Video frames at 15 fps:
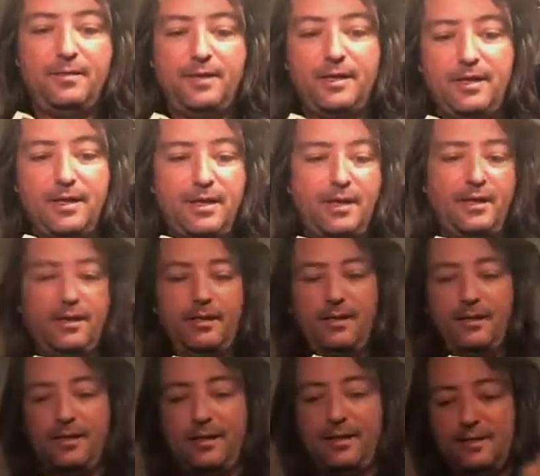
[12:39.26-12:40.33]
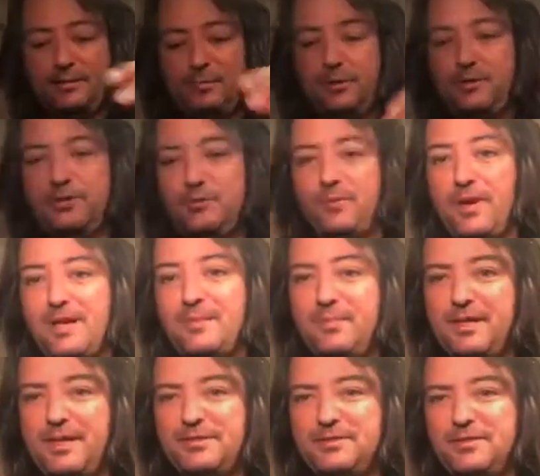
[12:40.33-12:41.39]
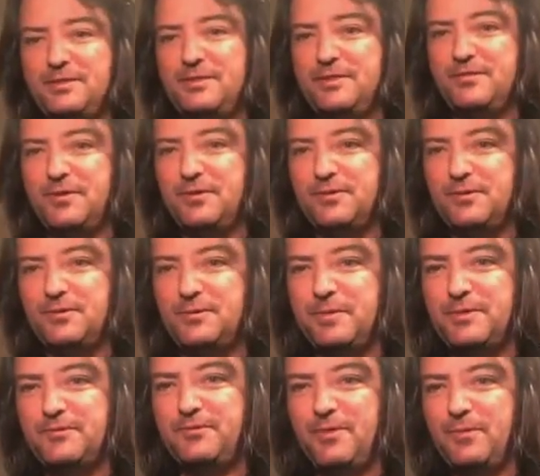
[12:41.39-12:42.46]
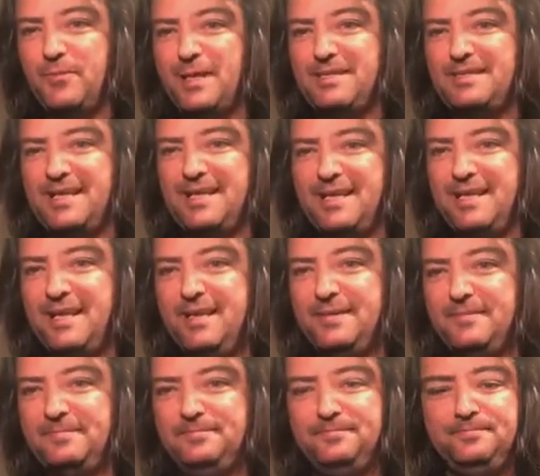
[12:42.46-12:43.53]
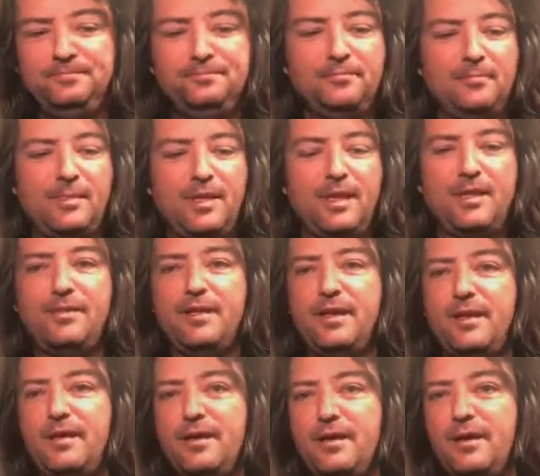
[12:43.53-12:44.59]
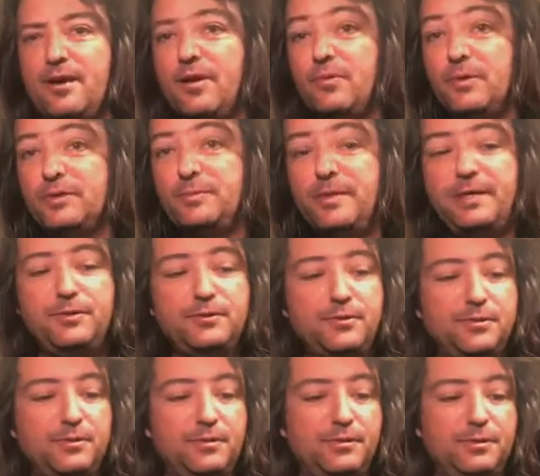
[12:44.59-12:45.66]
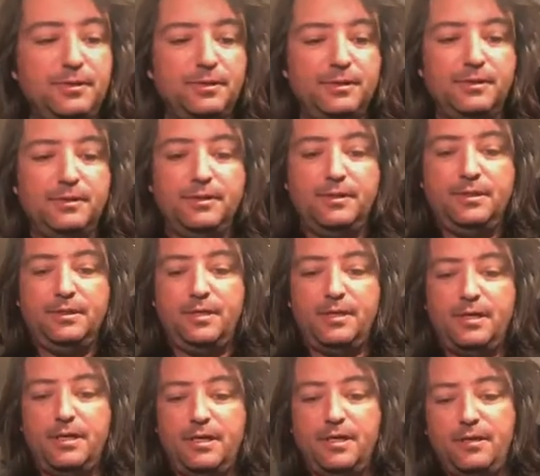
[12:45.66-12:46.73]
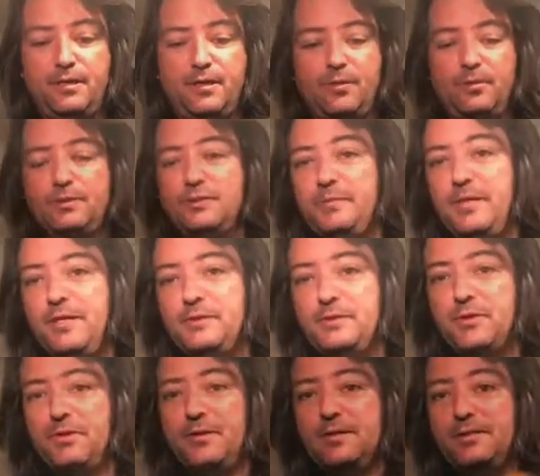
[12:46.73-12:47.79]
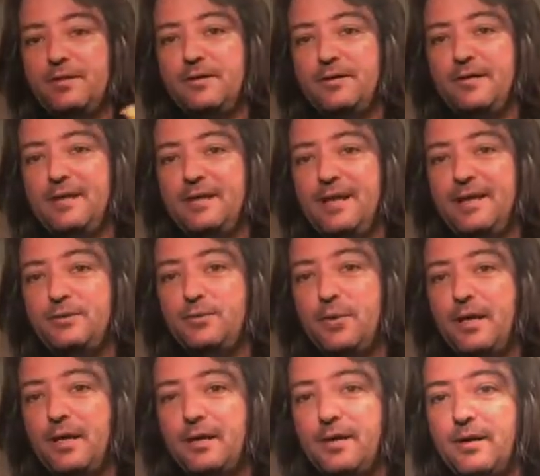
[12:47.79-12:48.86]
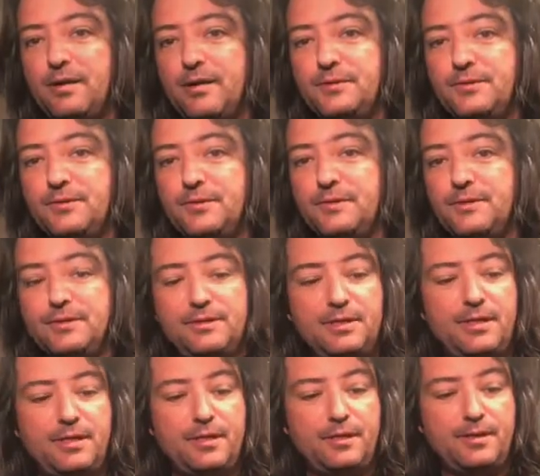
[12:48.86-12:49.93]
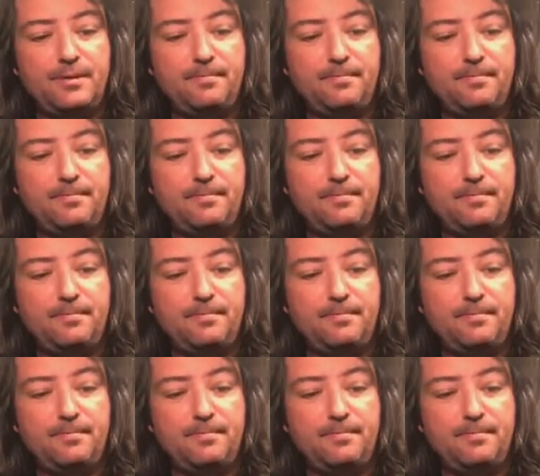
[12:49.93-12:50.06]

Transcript: and then that's pushed right up against the servo, so as much front weight as I can get. And then R1 speed control. On the R1 speed control, I soldered 10 gauge wire on it, so it's